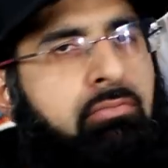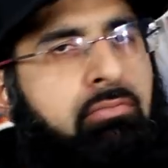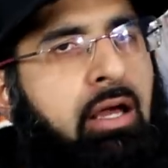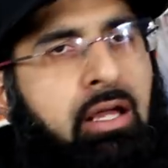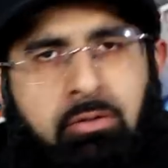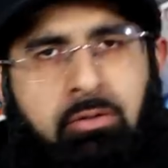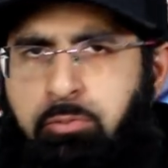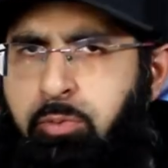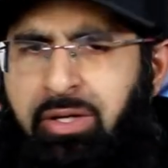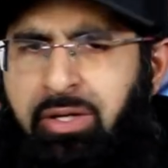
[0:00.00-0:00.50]

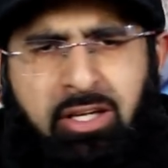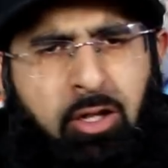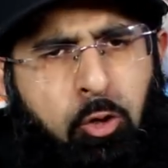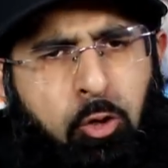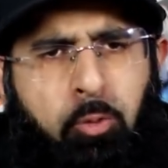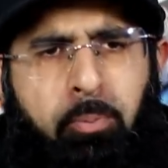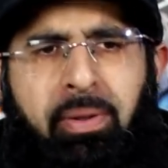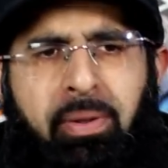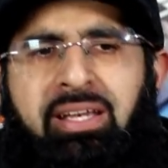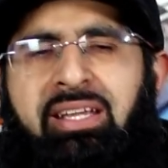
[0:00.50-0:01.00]
And we
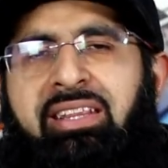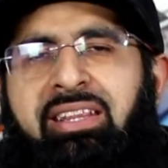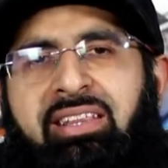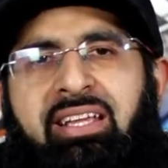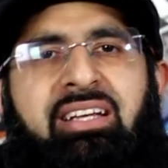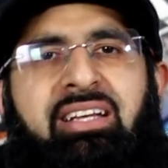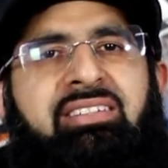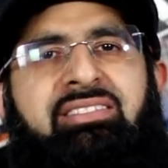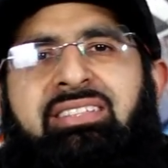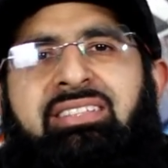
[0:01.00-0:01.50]
know many
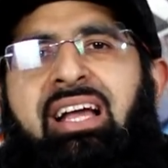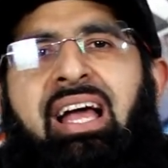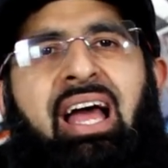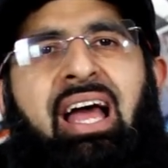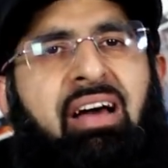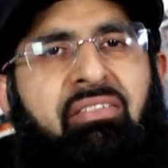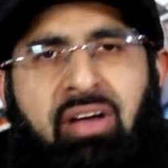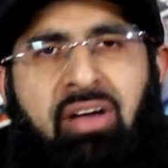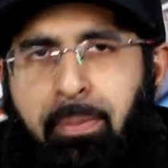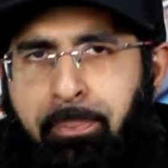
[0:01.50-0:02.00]
things
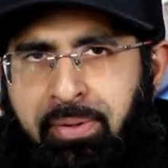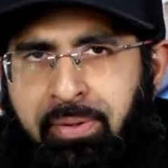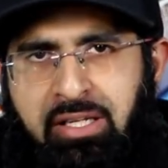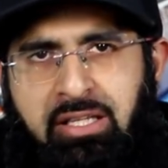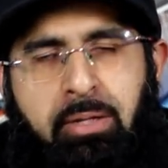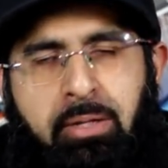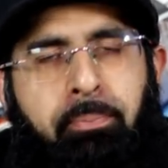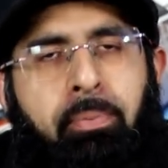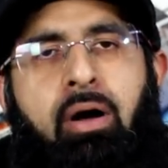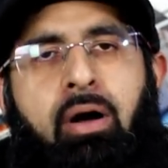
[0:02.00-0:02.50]
have happened
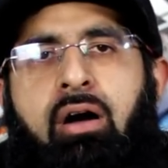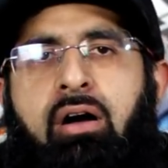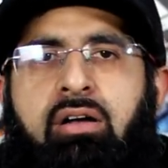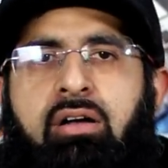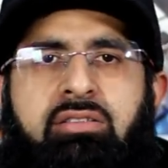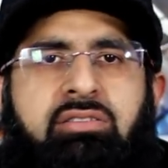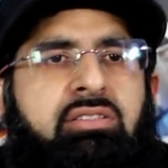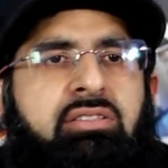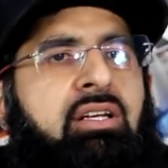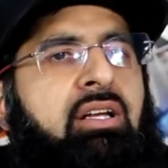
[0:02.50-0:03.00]
in the
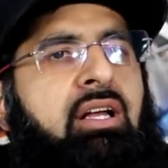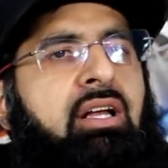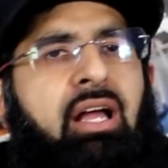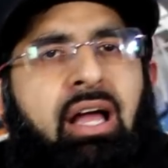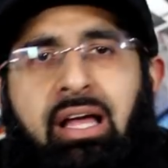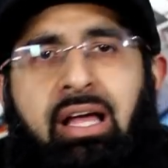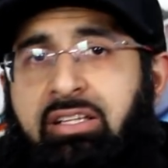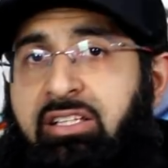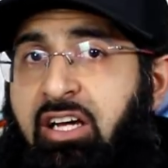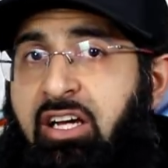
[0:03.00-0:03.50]
past
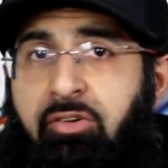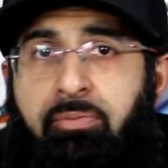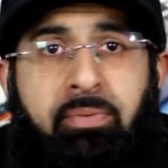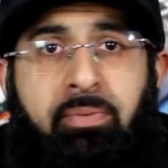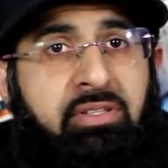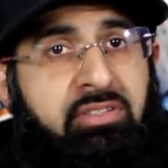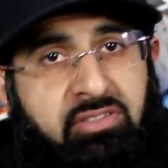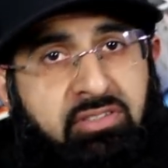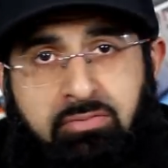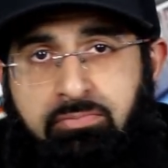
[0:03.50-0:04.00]
and the
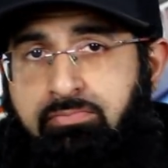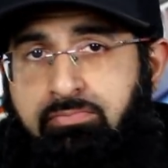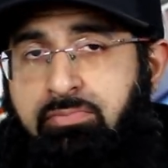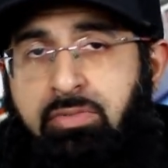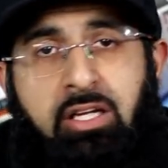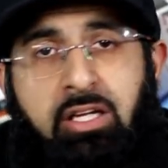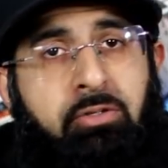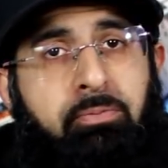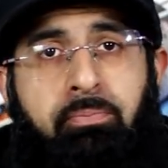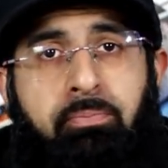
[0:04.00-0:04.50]
government's
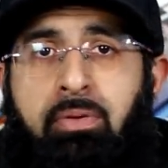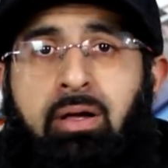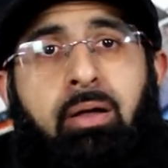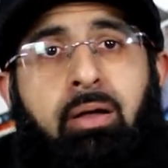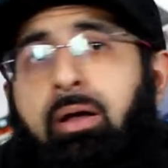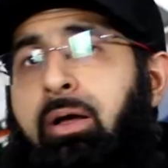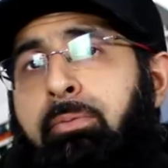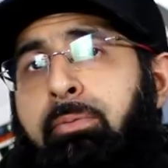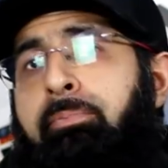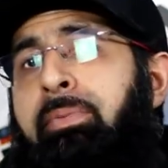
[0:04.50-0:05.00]
ad
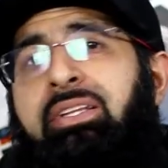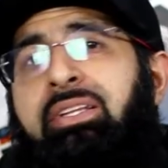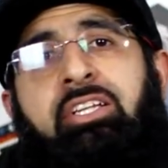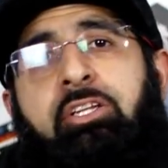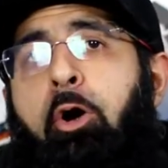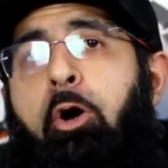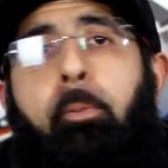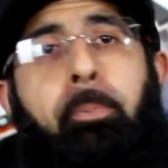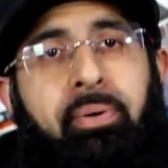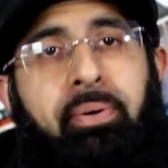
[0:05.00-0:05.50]

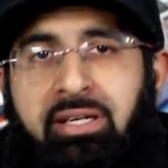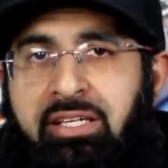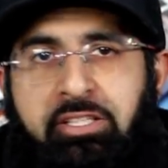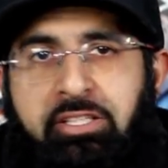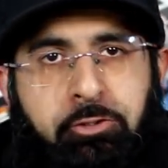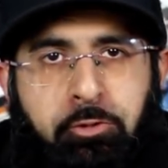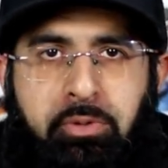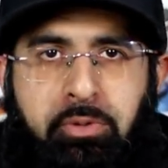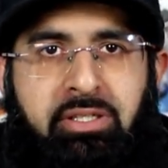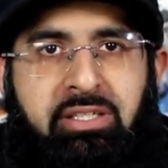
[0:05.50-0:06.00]
admitted openly
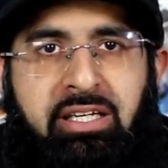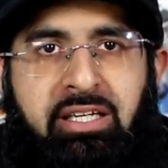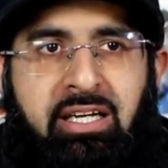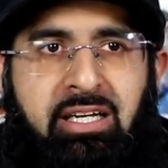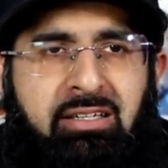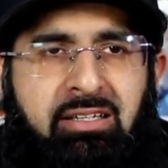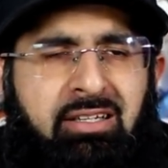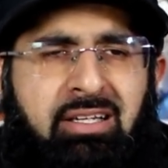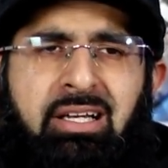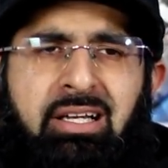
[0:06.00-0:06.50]
to it,
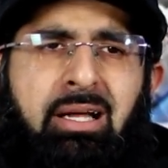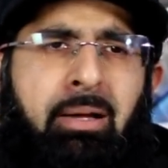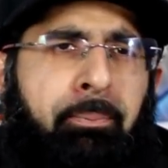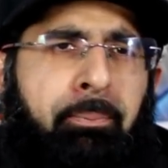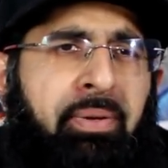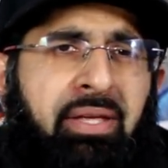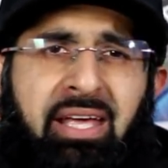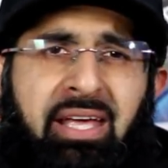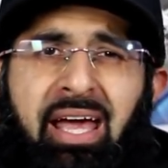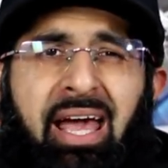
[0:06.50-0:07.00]
yeah?
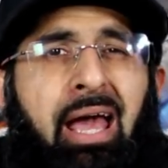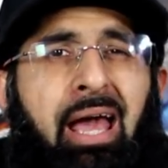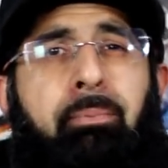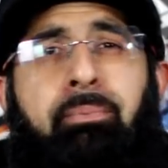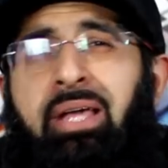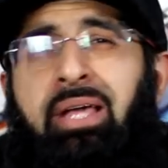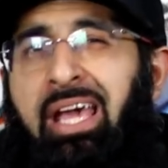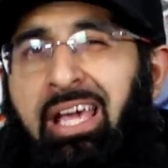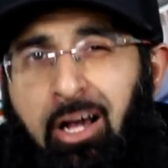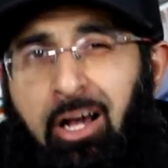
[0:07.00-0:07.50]
Be it
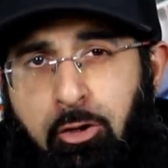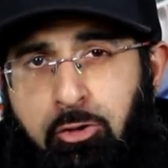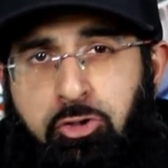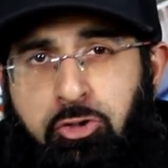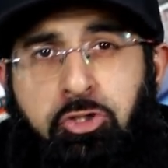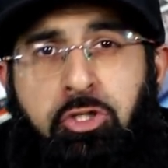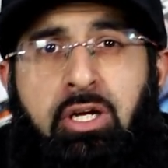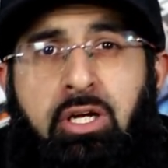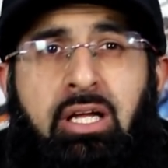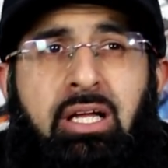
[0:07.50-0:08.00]
MK
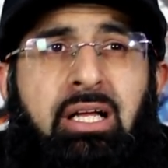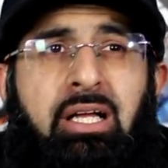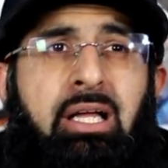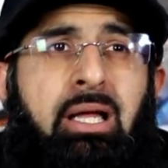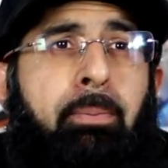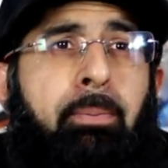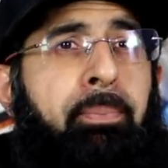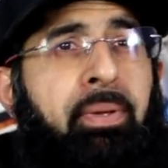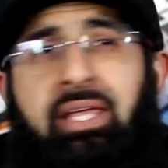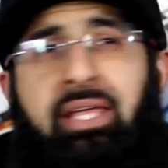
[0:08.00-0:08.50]
Ultra,
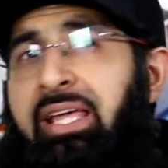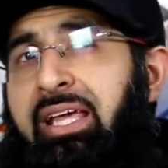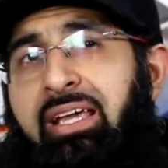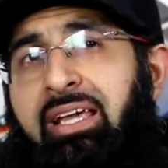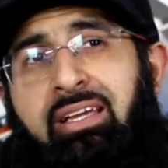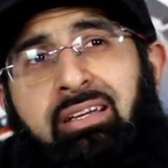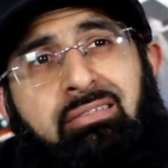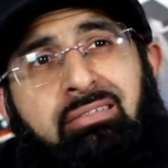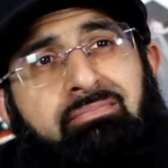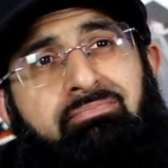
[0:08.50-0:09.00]

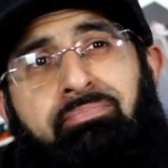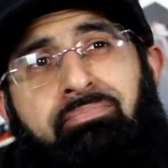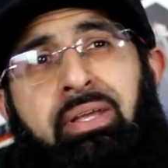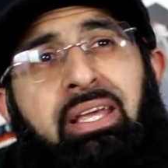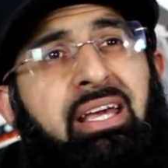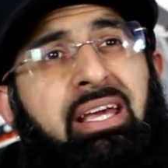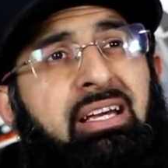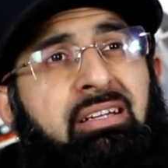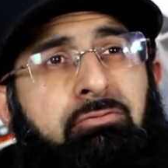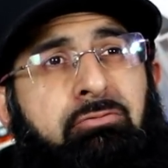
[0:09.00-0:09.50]
be
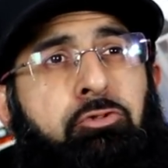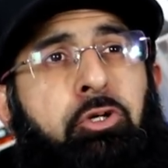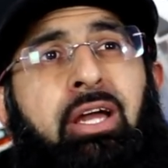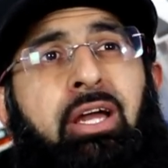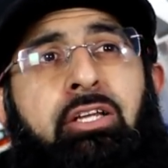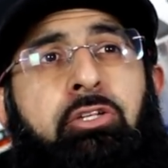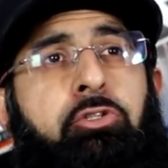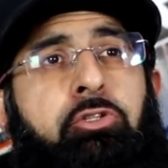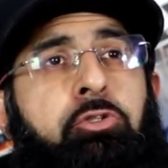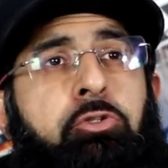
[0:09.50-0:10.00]
be it
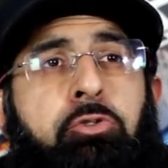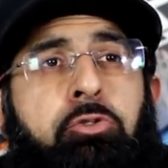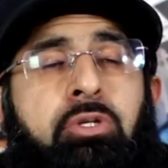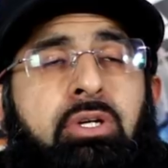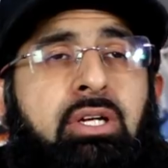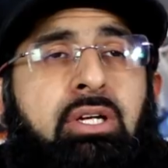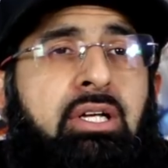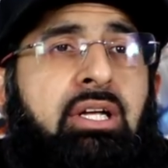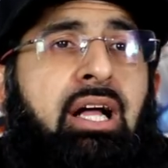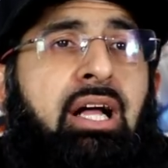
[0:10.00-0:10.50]
trying to
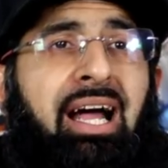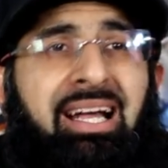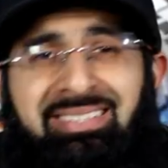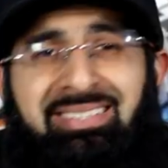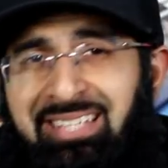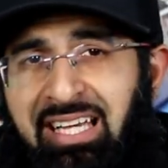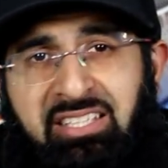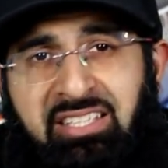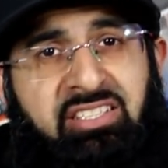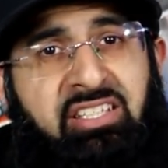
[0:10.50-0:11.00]

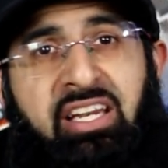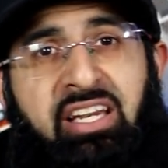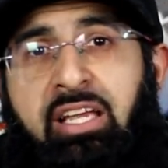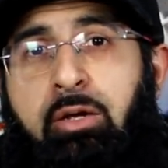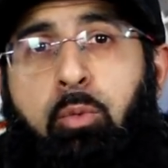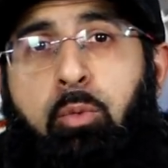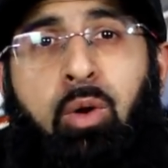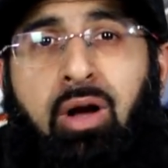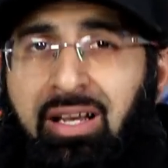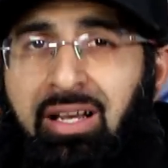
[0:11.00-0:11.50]

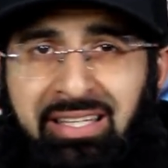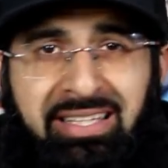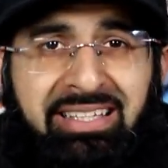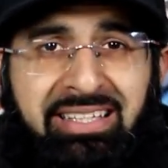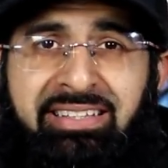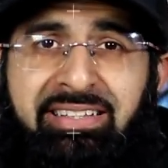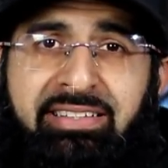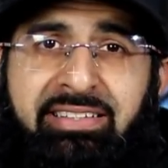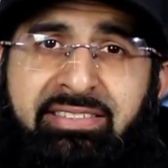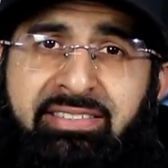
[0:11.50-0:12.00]
assassinate world
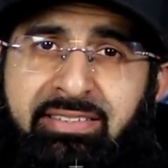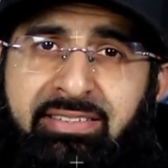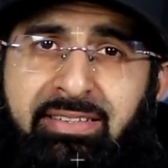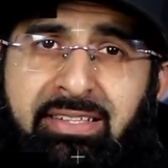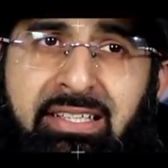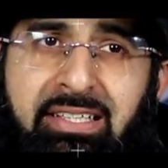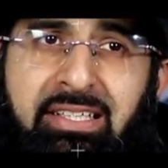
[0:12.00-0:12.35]
leaders.